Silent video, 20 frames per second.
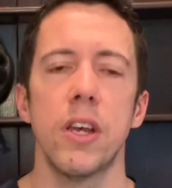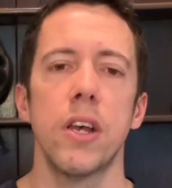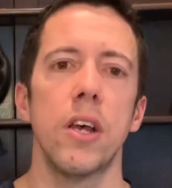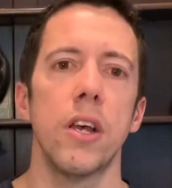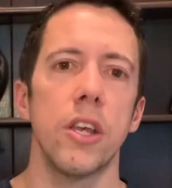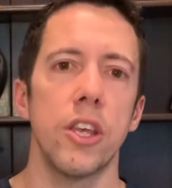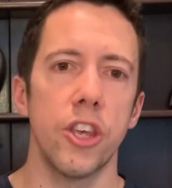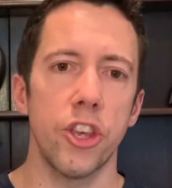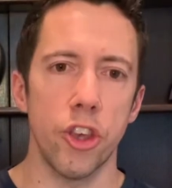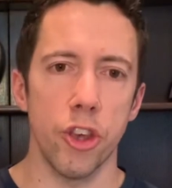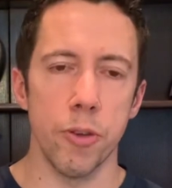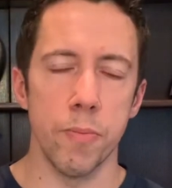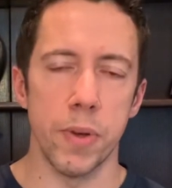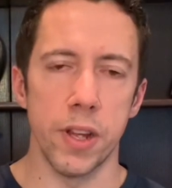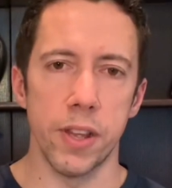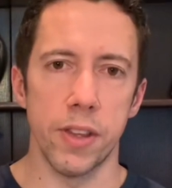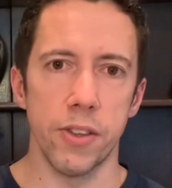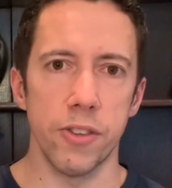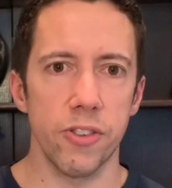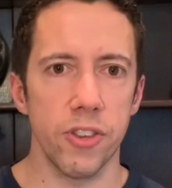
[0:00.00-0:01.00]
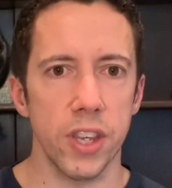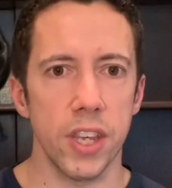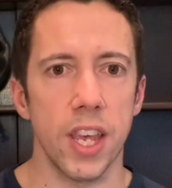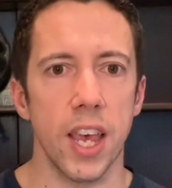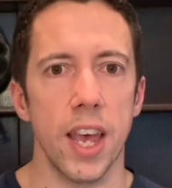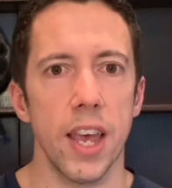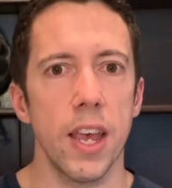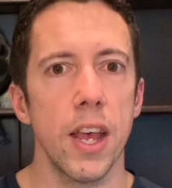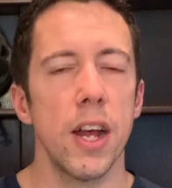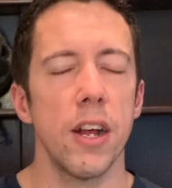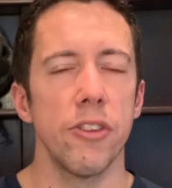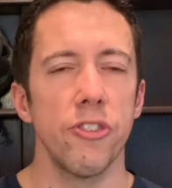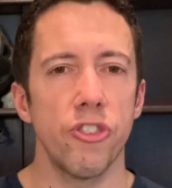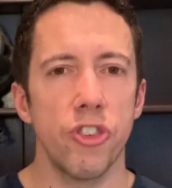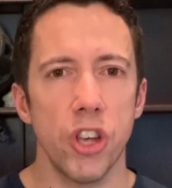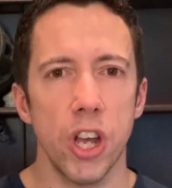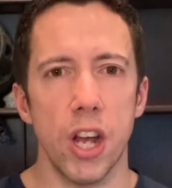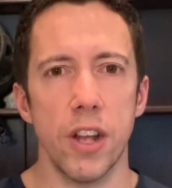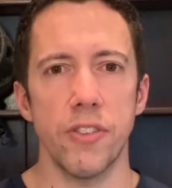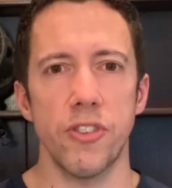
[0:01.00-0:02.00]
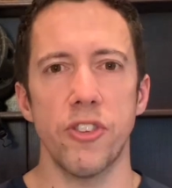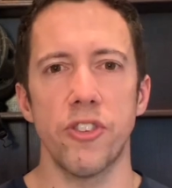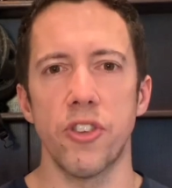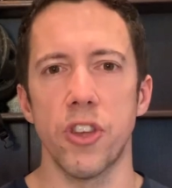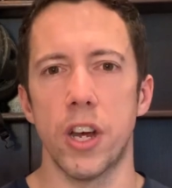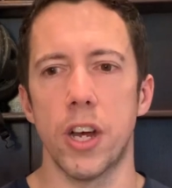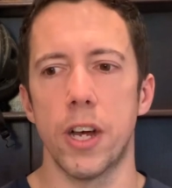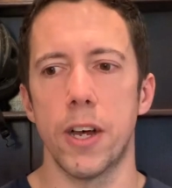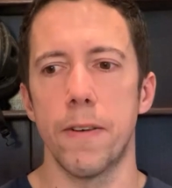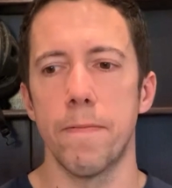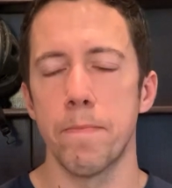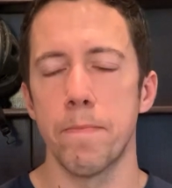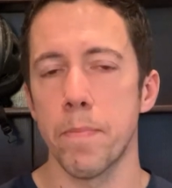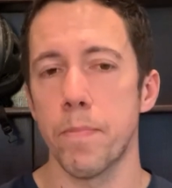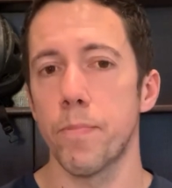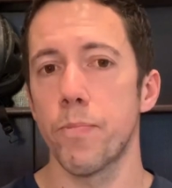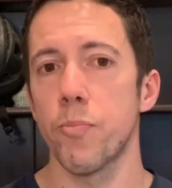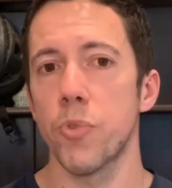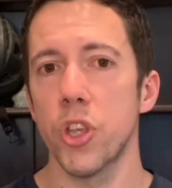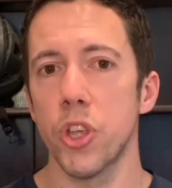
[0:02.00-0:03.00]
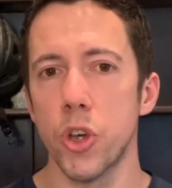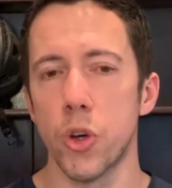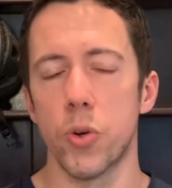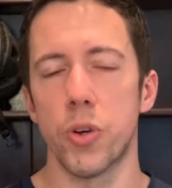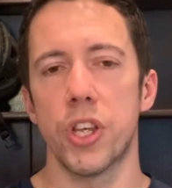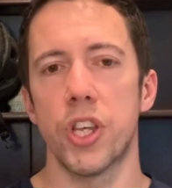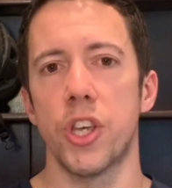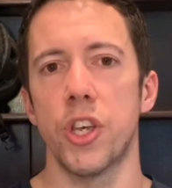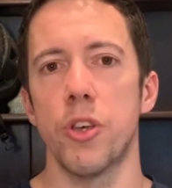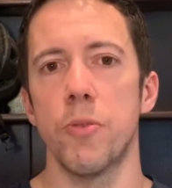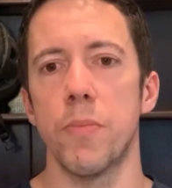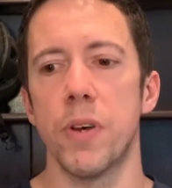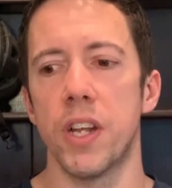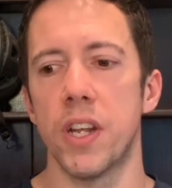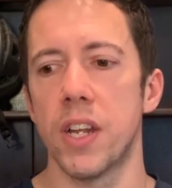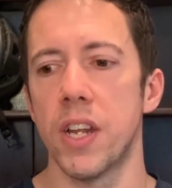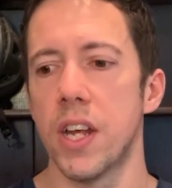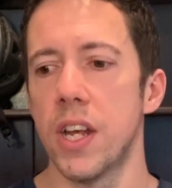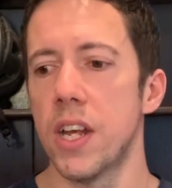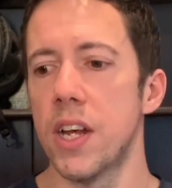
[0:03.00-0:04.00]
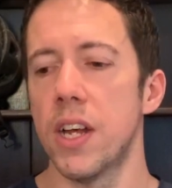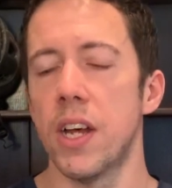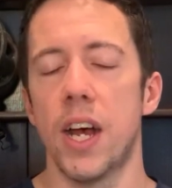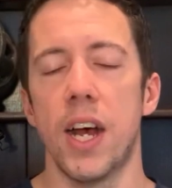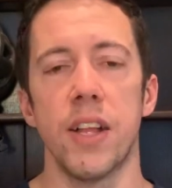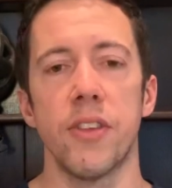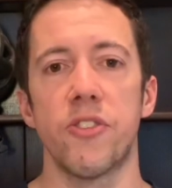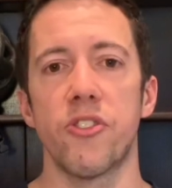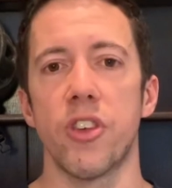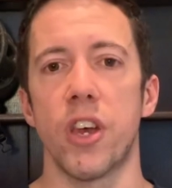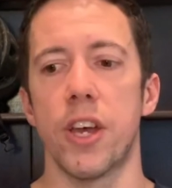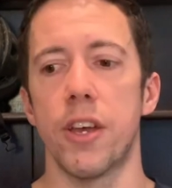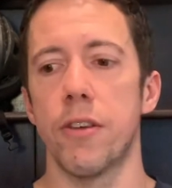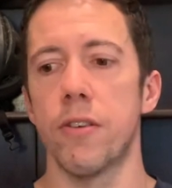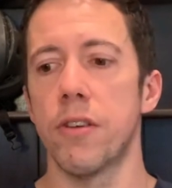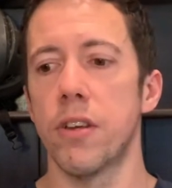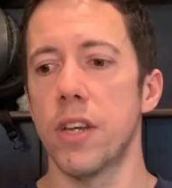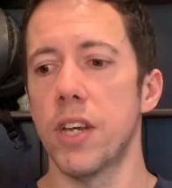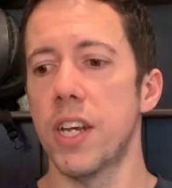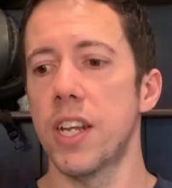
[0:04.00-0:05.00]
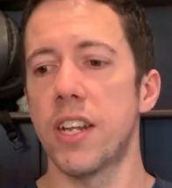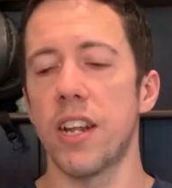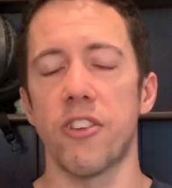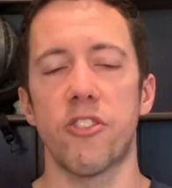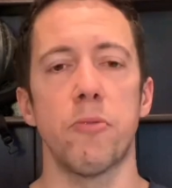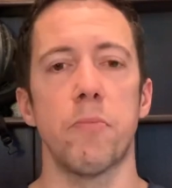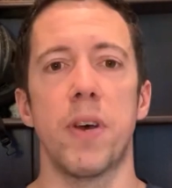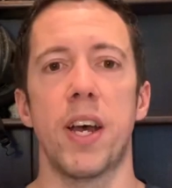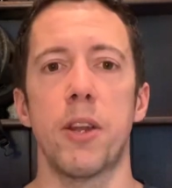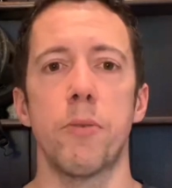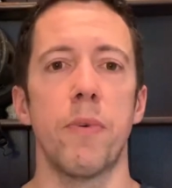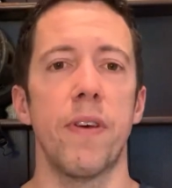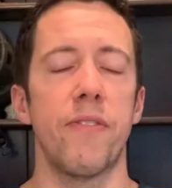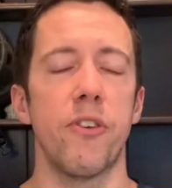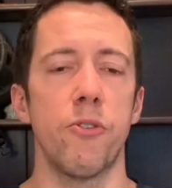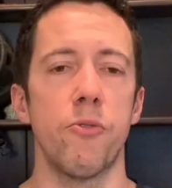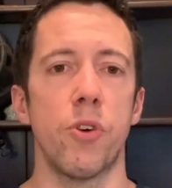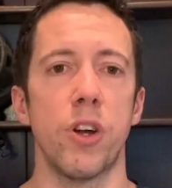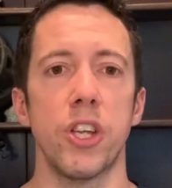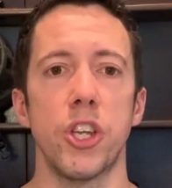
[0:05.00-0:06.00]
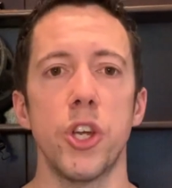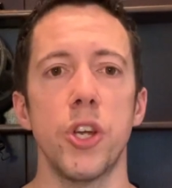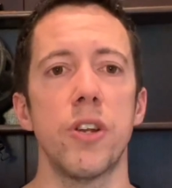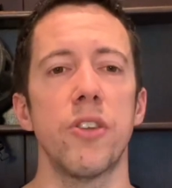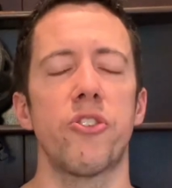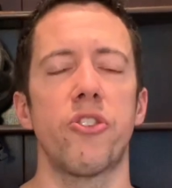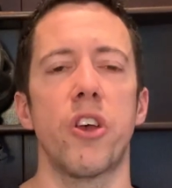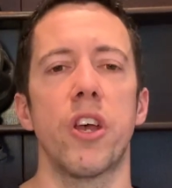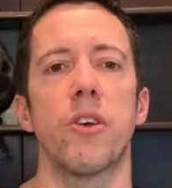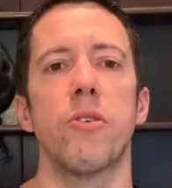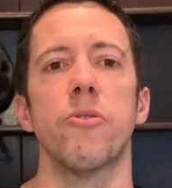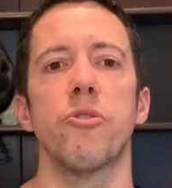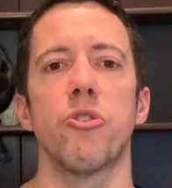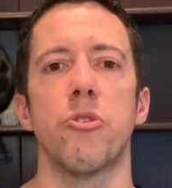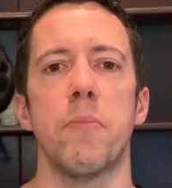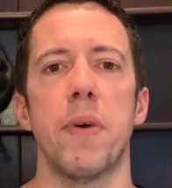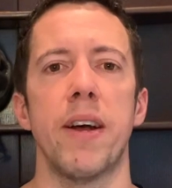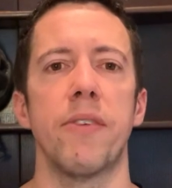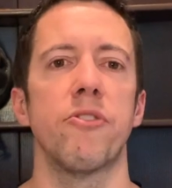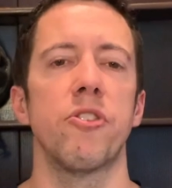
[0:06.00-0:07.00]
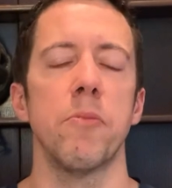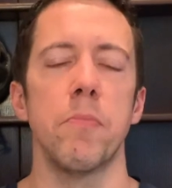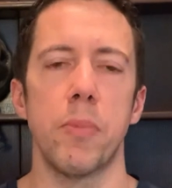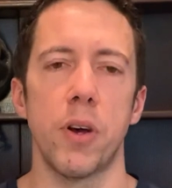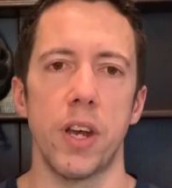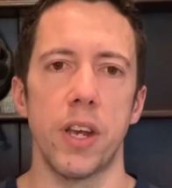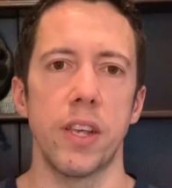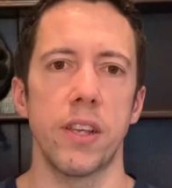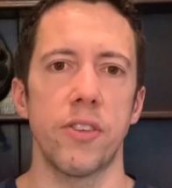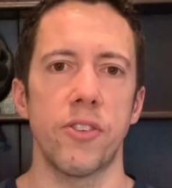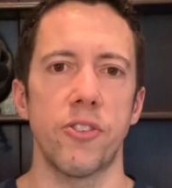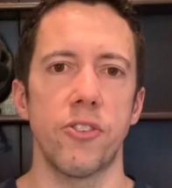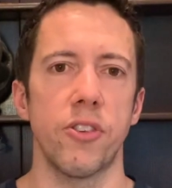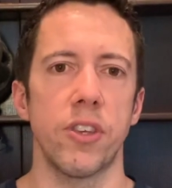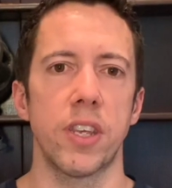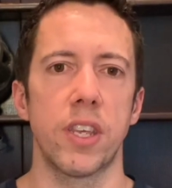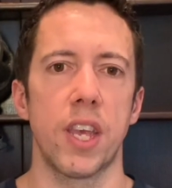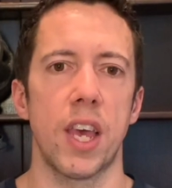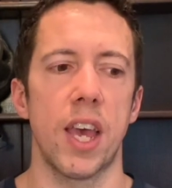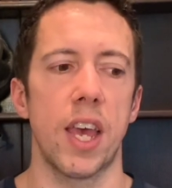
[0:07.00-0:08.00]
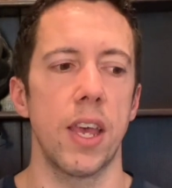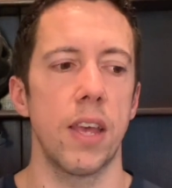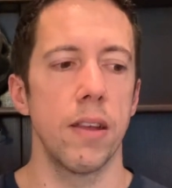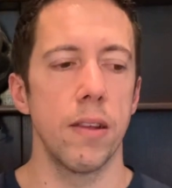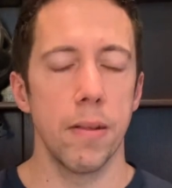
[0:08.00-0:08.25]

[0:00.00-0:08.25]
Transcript: Humans, okay? Chances are you're a human, and so it doesn't matter whether you ride unicycles or mountain bikes, okay?